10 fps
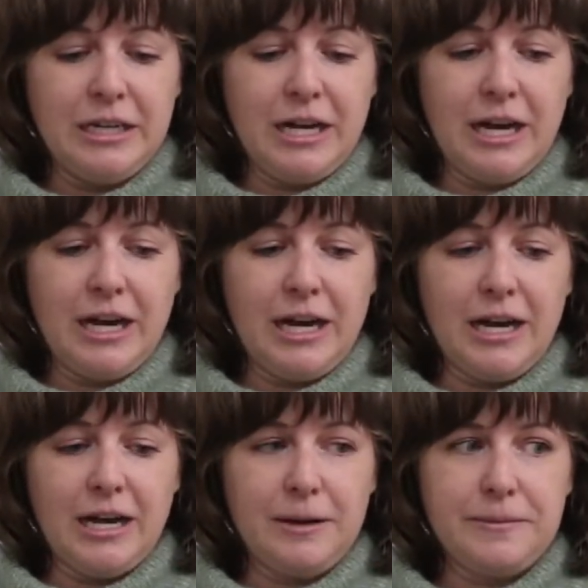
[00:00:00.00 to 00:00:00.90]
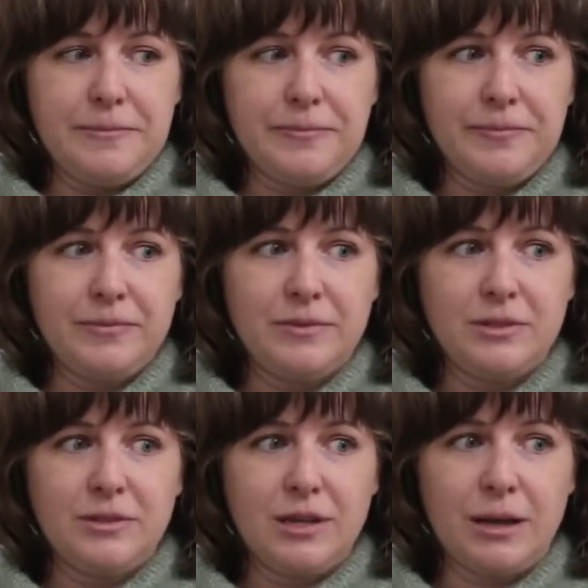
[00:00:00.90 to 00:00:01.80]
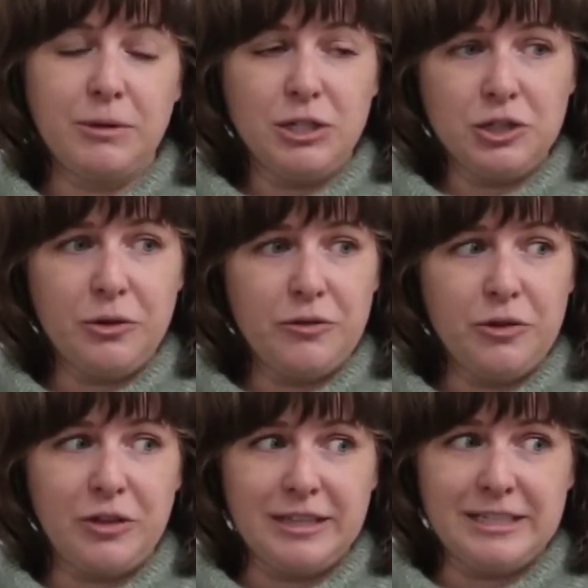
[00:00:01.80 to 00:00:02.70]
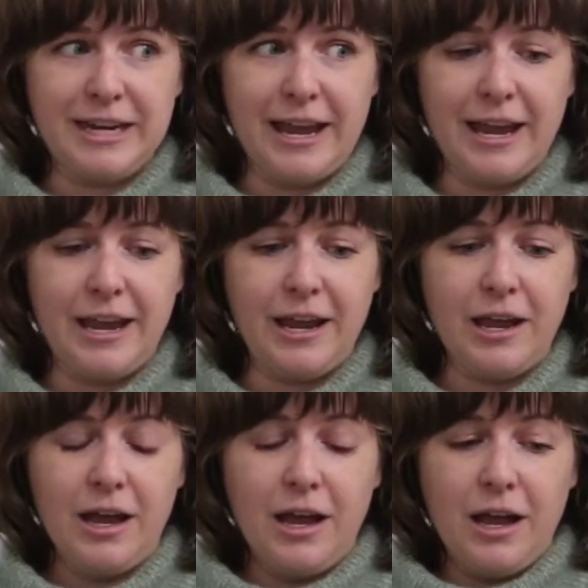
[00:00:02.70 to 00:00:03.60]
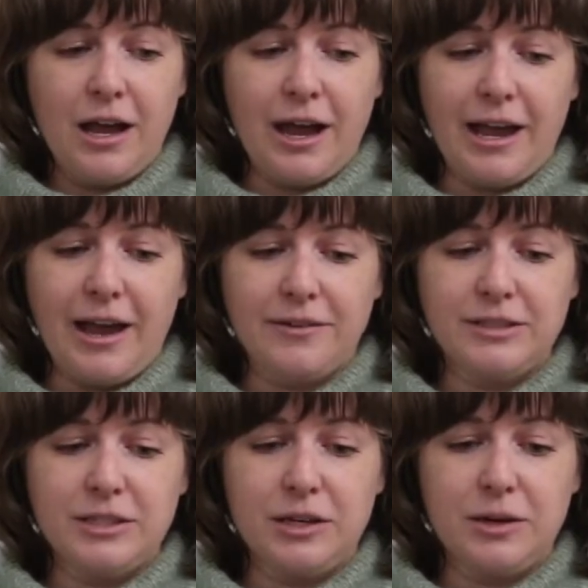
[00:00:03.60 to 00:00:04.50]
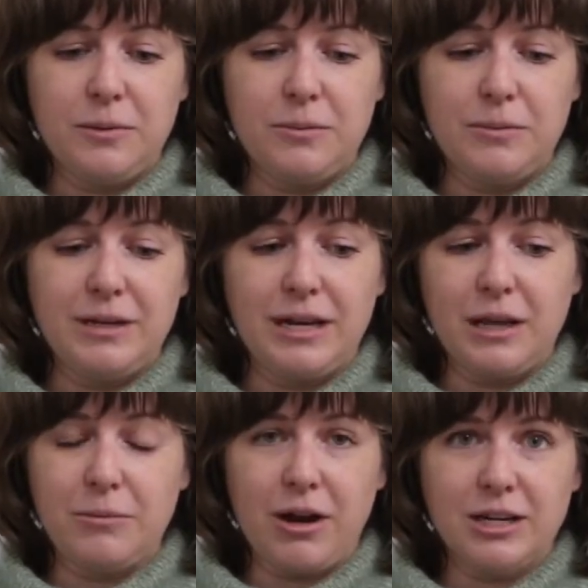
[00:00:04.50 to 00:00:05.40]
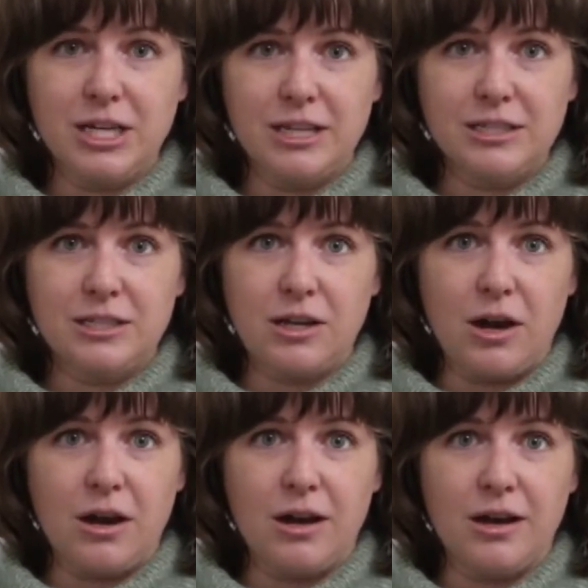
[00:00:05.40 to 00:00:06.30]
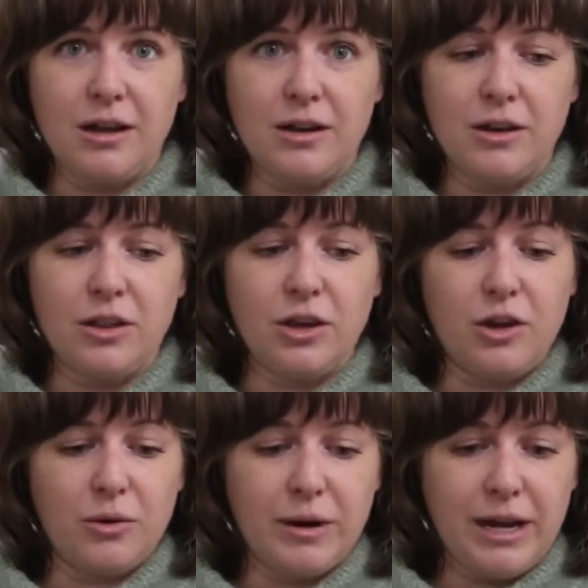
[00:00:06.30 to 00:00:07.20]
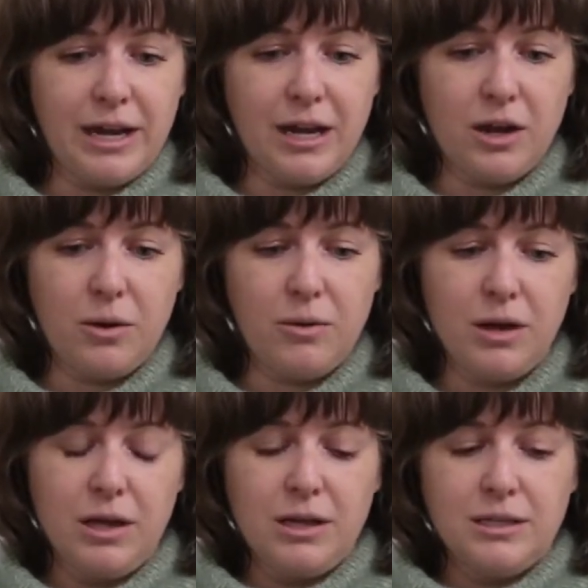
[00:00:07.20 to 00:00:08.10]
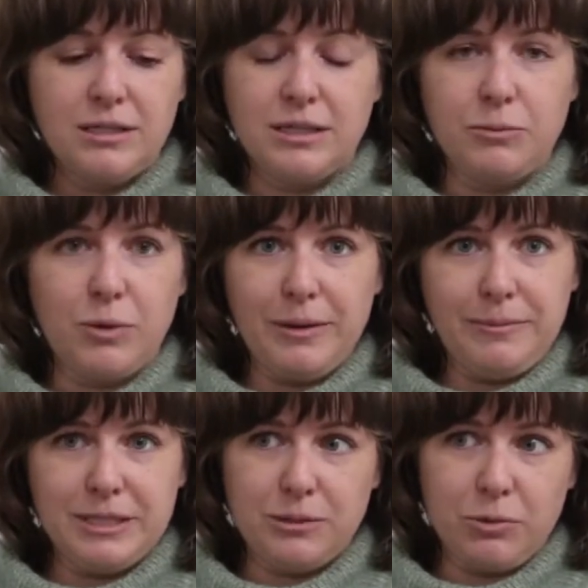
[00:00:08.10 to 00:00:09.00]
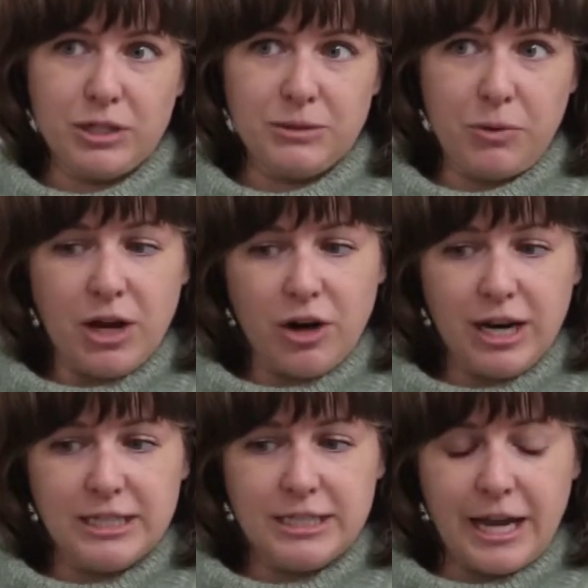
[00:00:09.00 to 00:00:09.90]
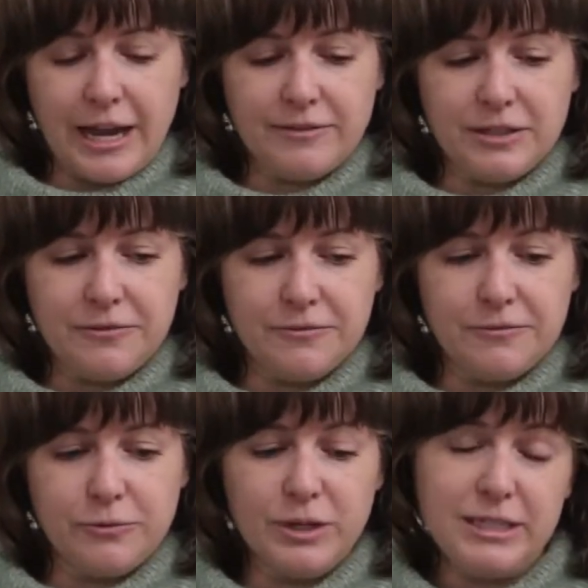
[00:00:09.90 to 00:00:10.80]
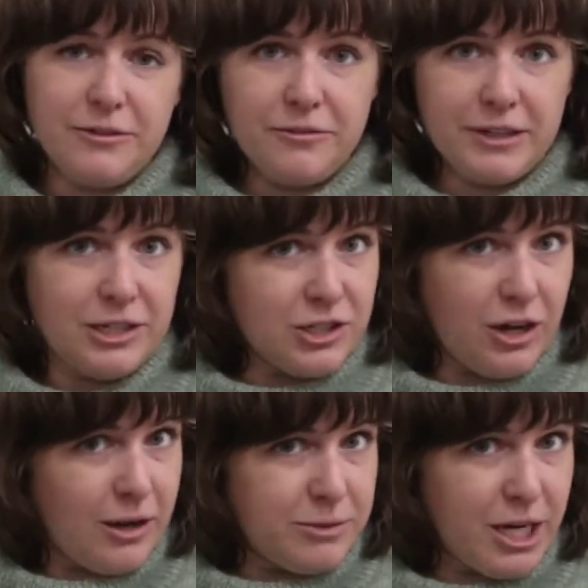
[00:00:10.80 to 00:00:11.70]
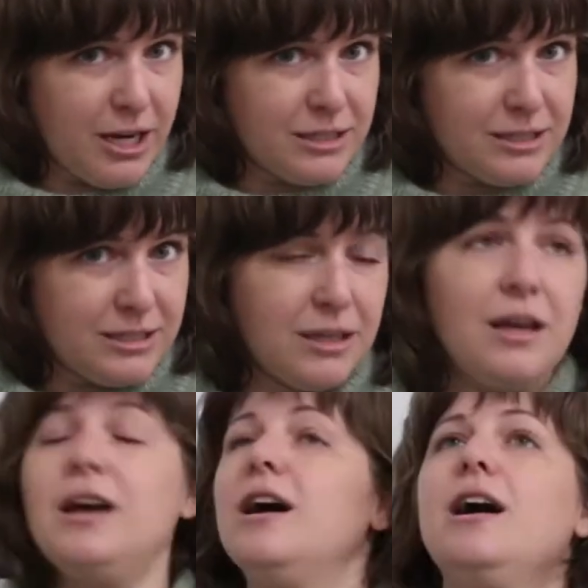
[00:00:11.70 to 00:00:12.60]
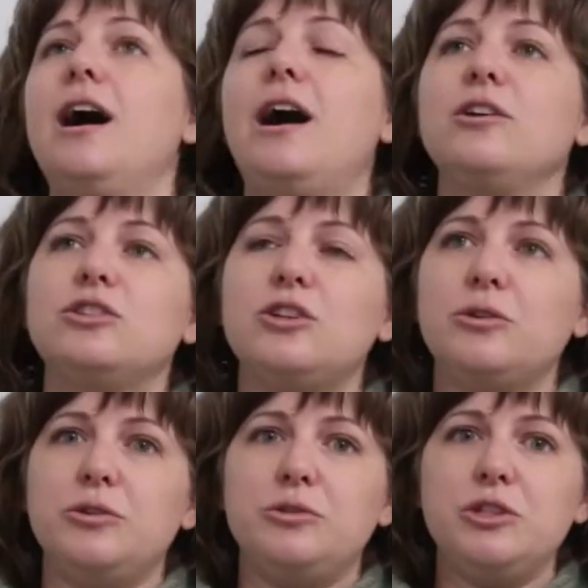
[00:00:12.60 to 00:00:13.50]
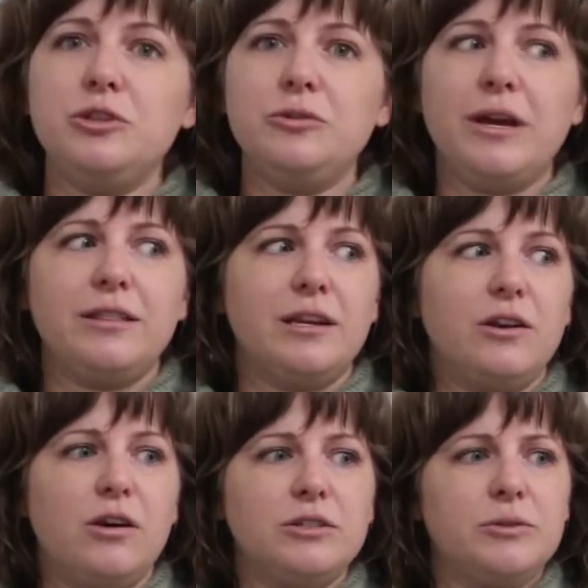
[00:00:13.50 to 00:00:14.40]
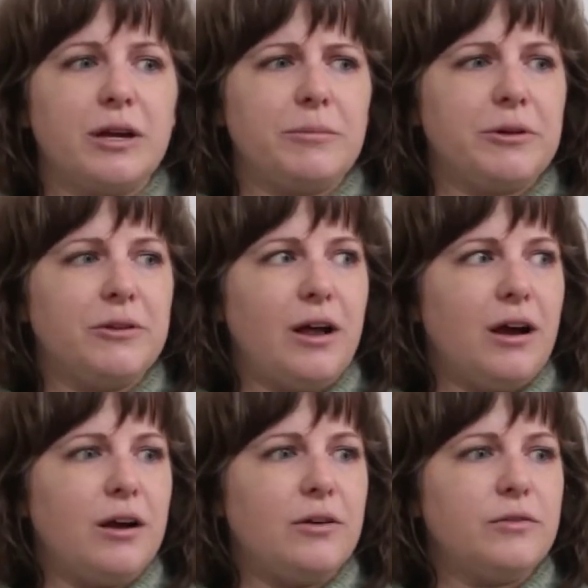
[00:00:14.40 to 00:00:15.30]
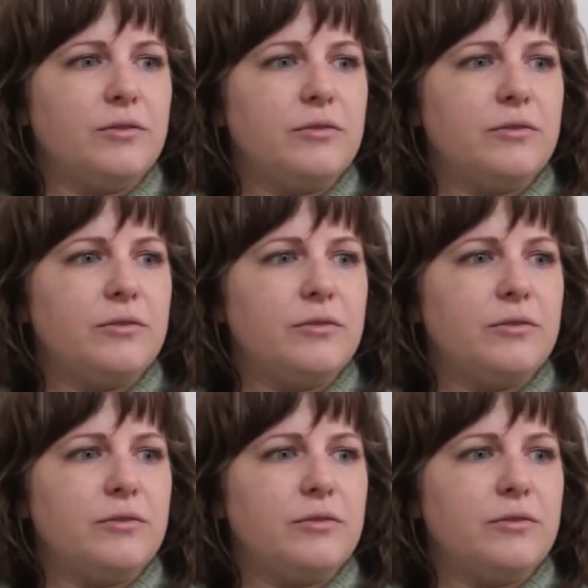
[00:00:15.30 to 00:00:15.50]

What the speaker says: I'm gonna show you a few things today. I have some knitting projects on the go right now, some whips, some works in progress. I have some recent finished objects I'll show you too, and then also a couple of